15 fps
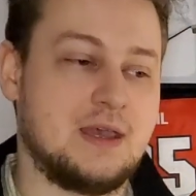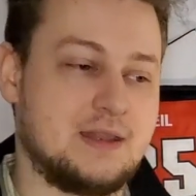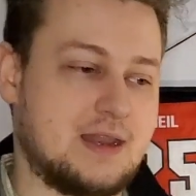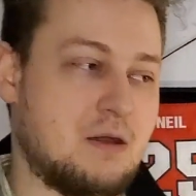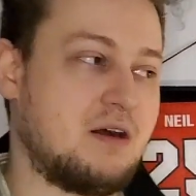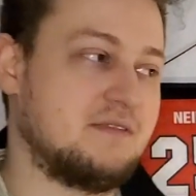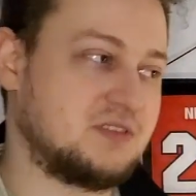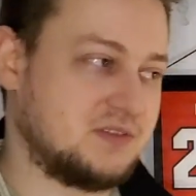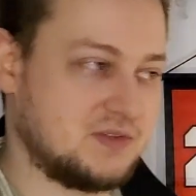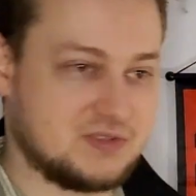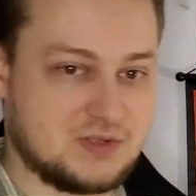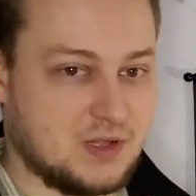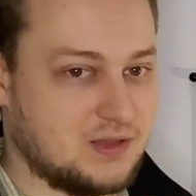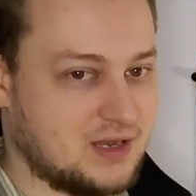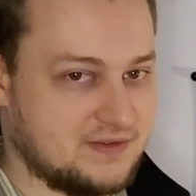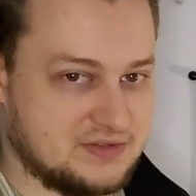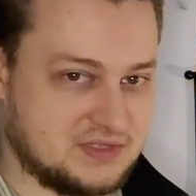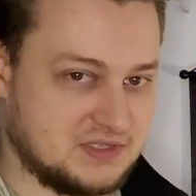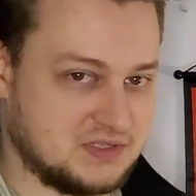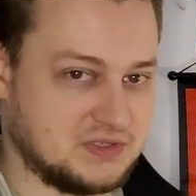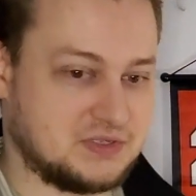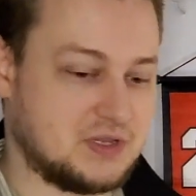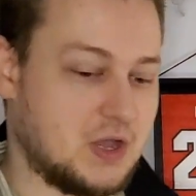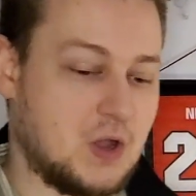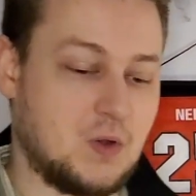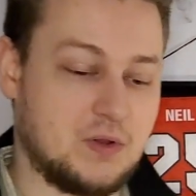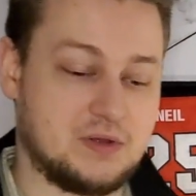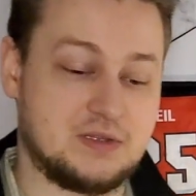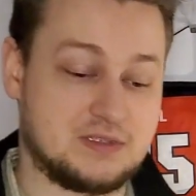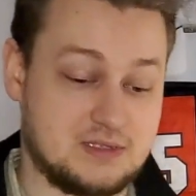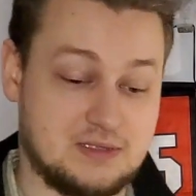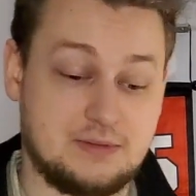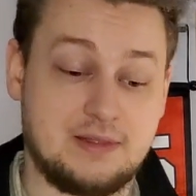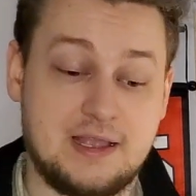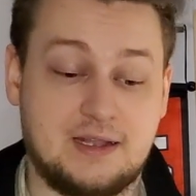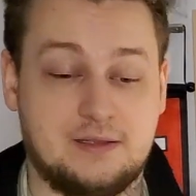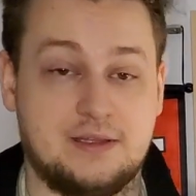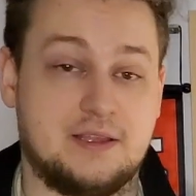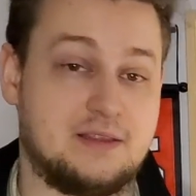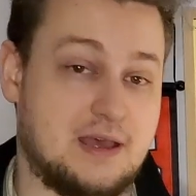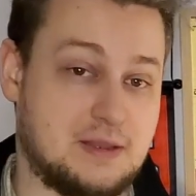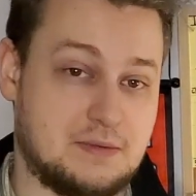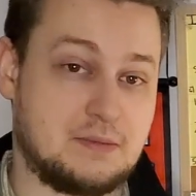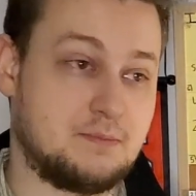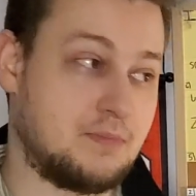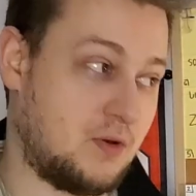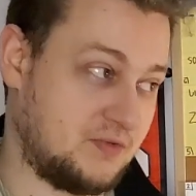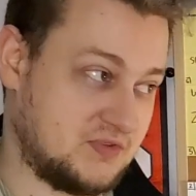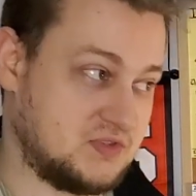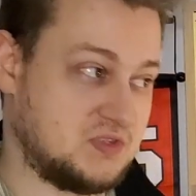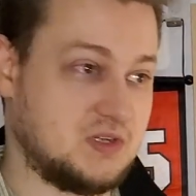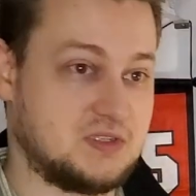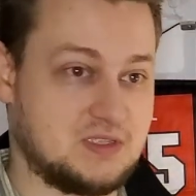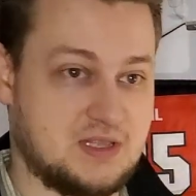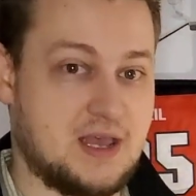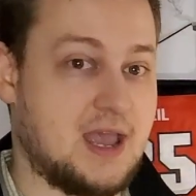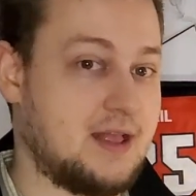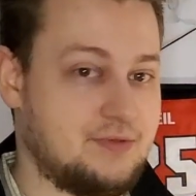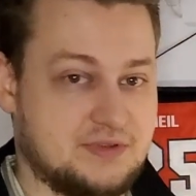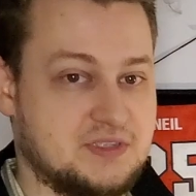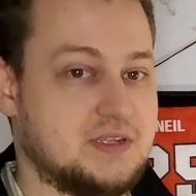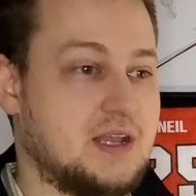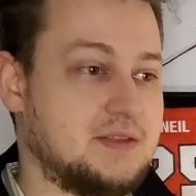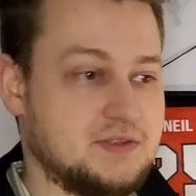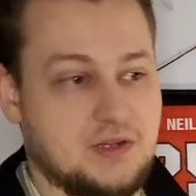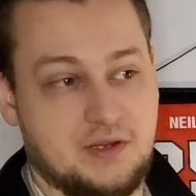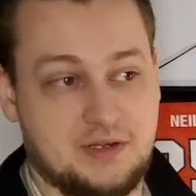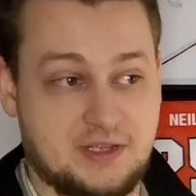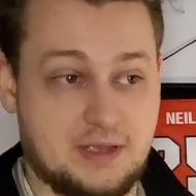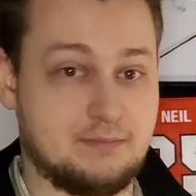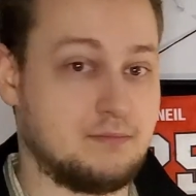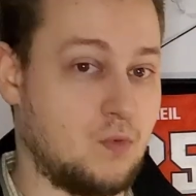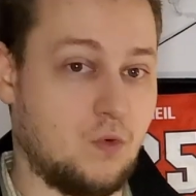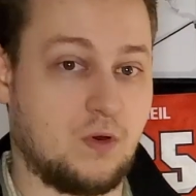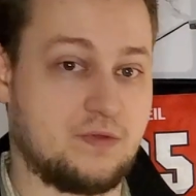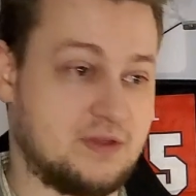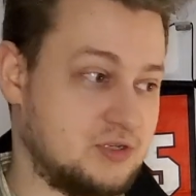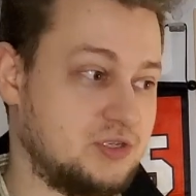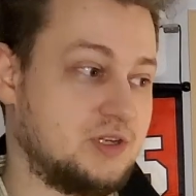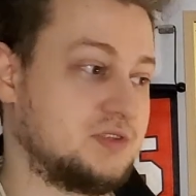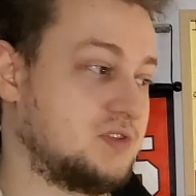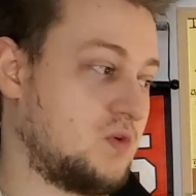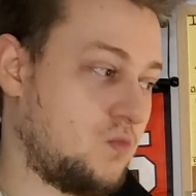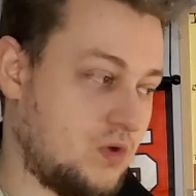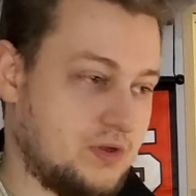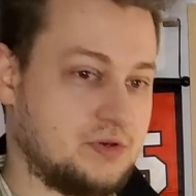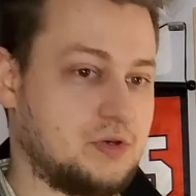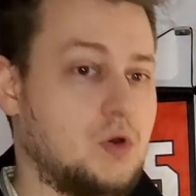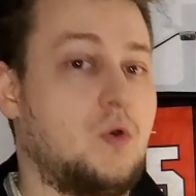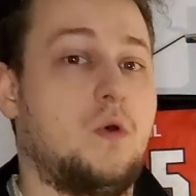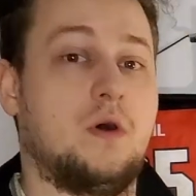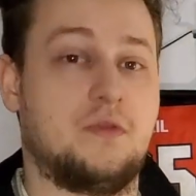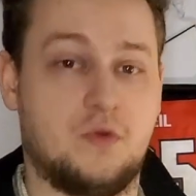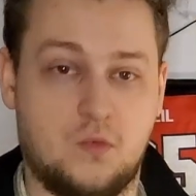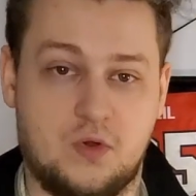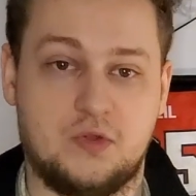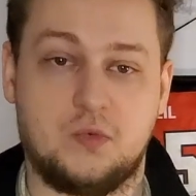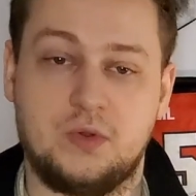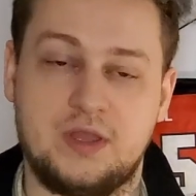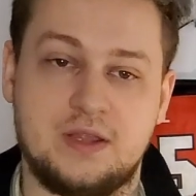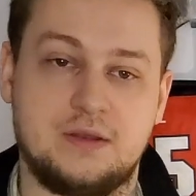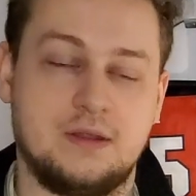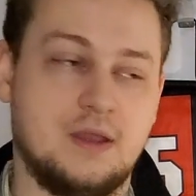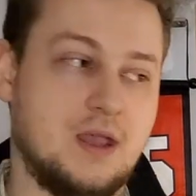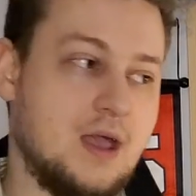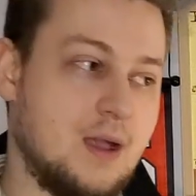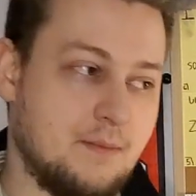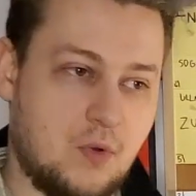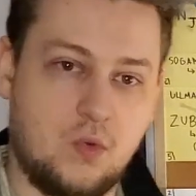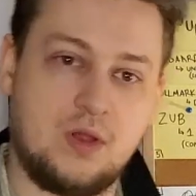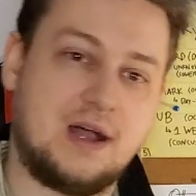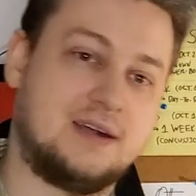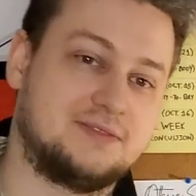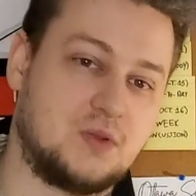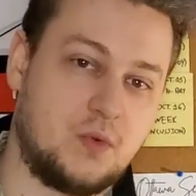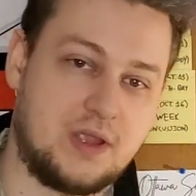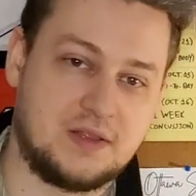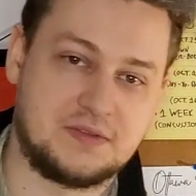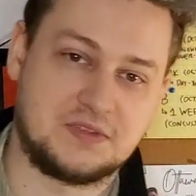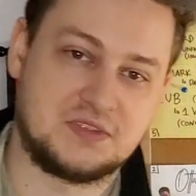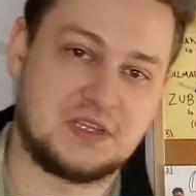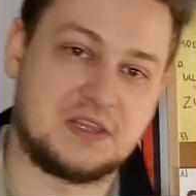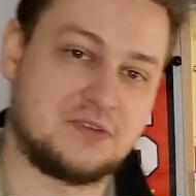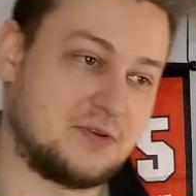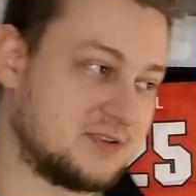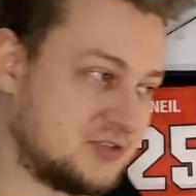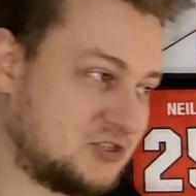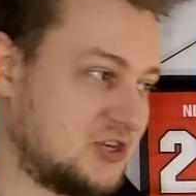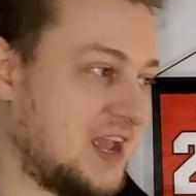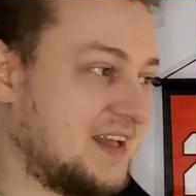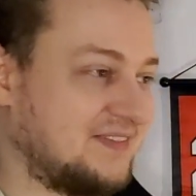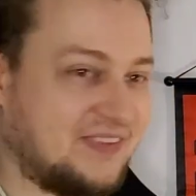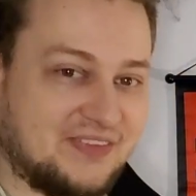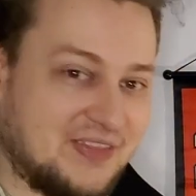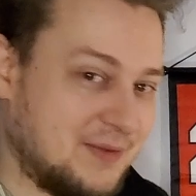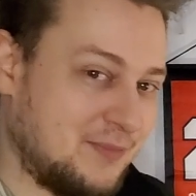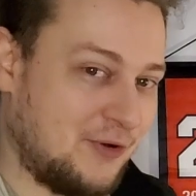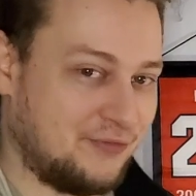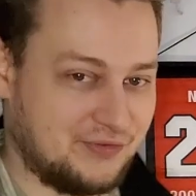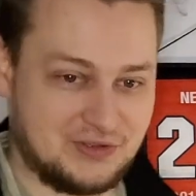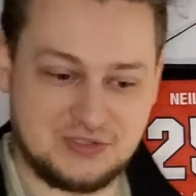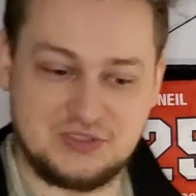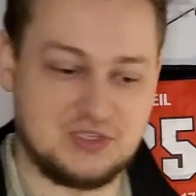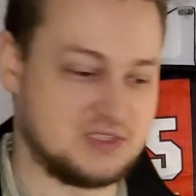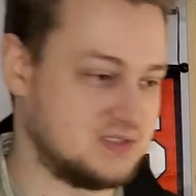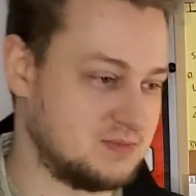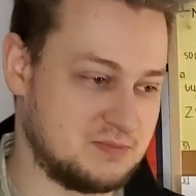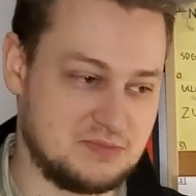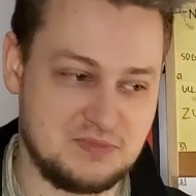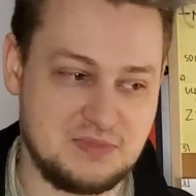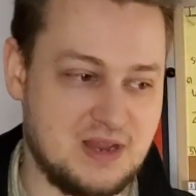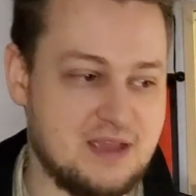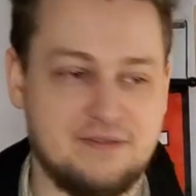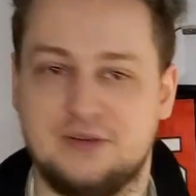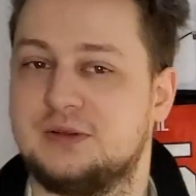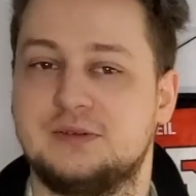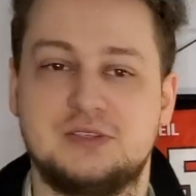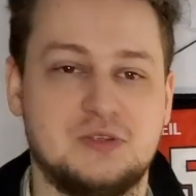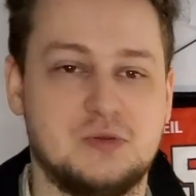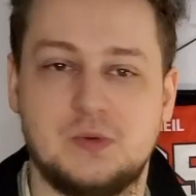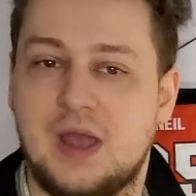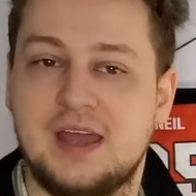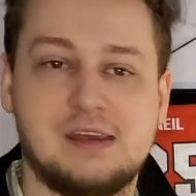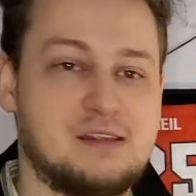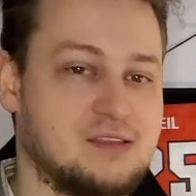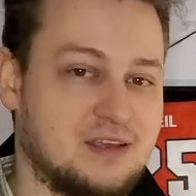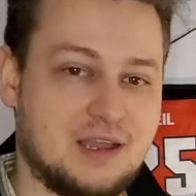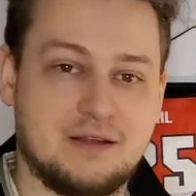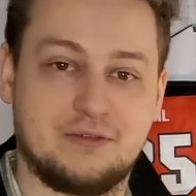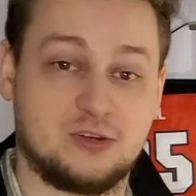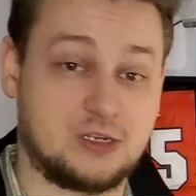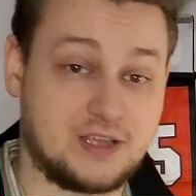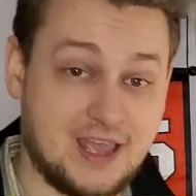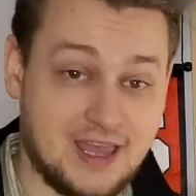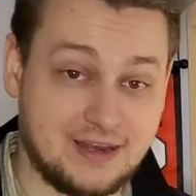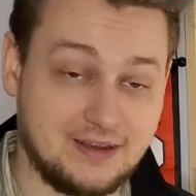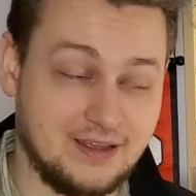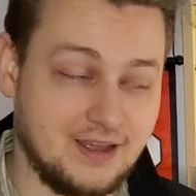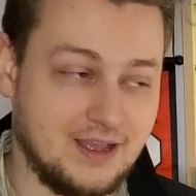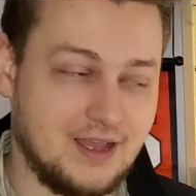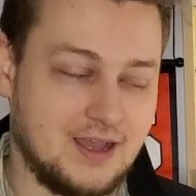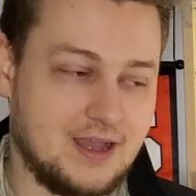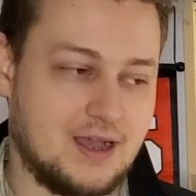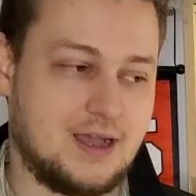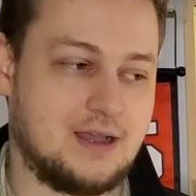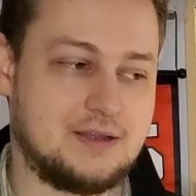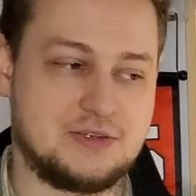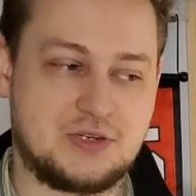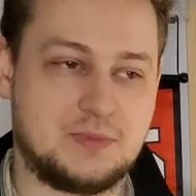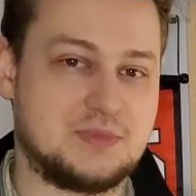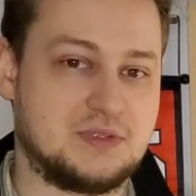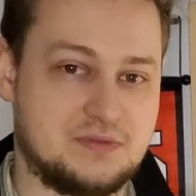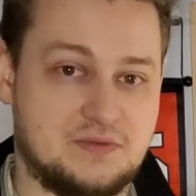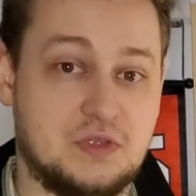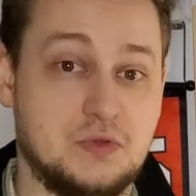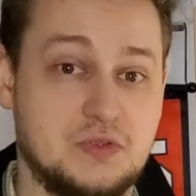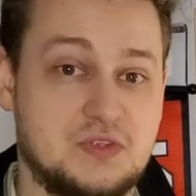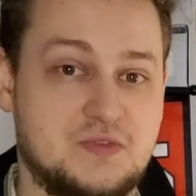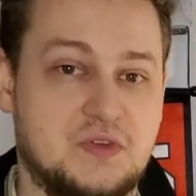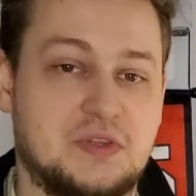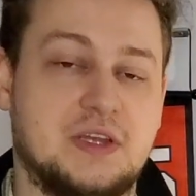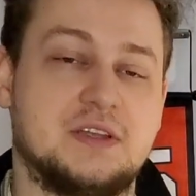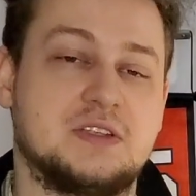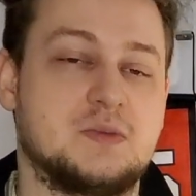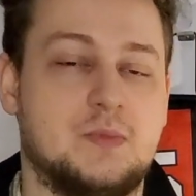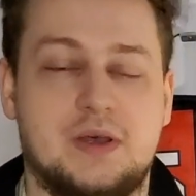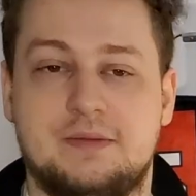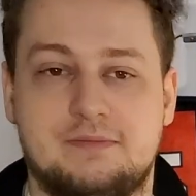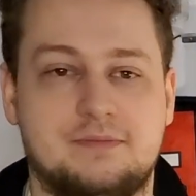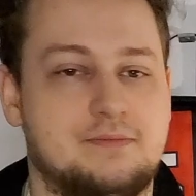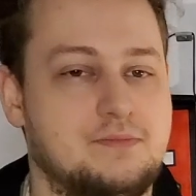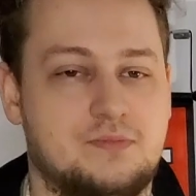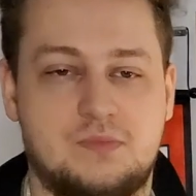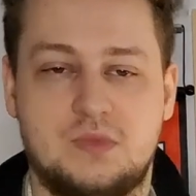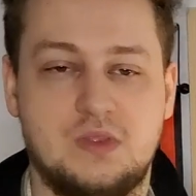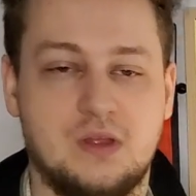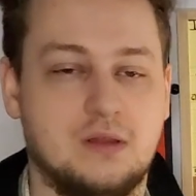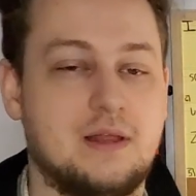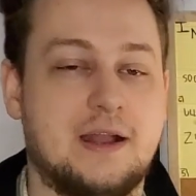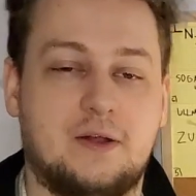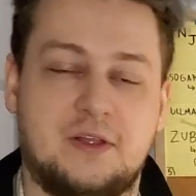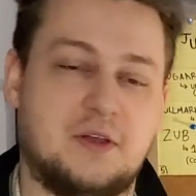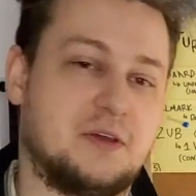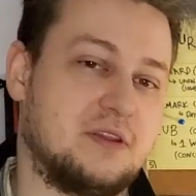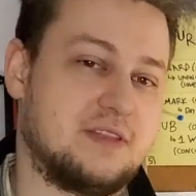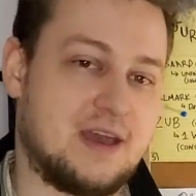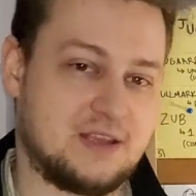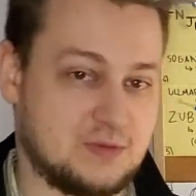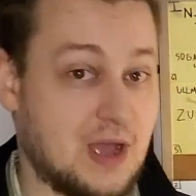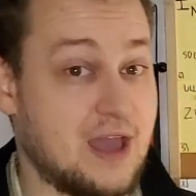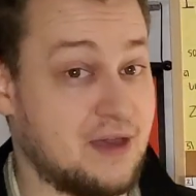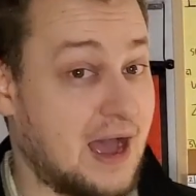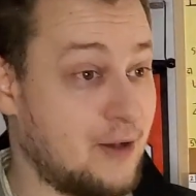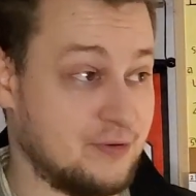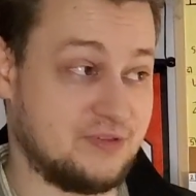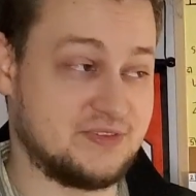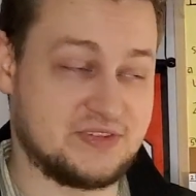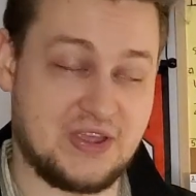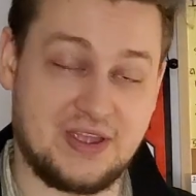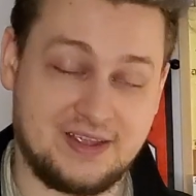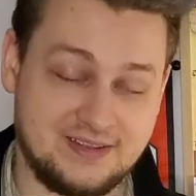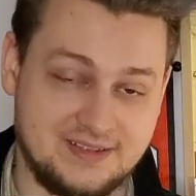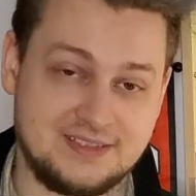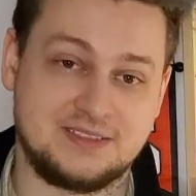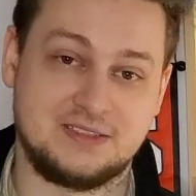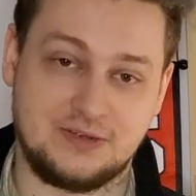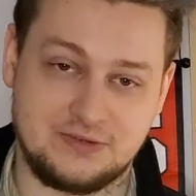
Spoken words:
Now, obviously, there's still a lot of the season to go, and it's likely that both Stützle and the Sens are going to get more than just the 1 goal and the 1 win, but we'll have to wait and see. There is a chance that they both could just never do anything ever again in terms of usefulness, but the likelihood of that, I would say, is near